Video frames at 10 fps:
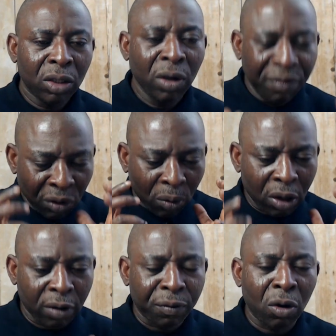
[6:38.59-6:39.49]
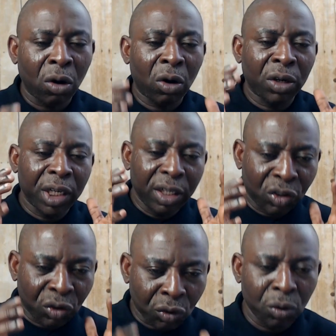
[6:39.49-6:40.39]
So if the word of God
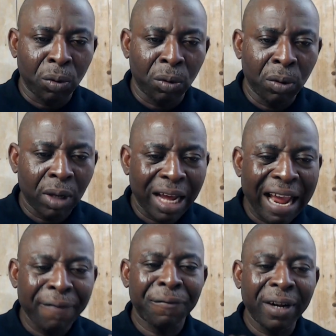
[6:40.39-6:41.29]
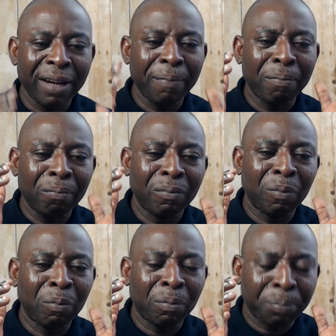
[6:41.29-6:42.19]
is true, every
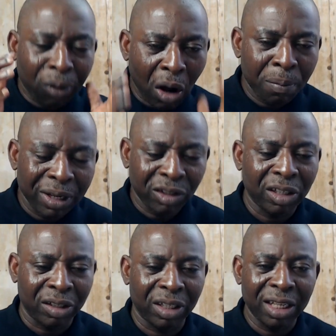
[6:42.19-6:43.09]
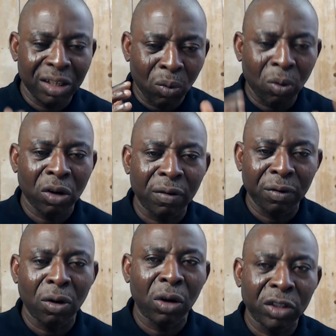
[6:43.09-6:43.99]
promises in the
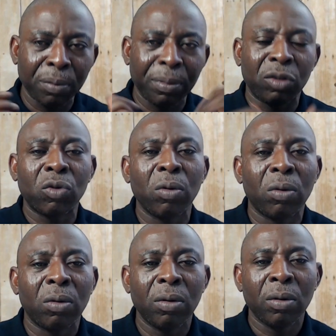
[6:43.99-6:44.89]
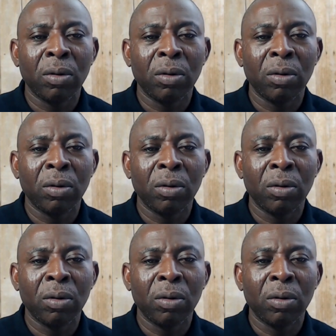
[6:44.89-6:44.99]
word of God should be true.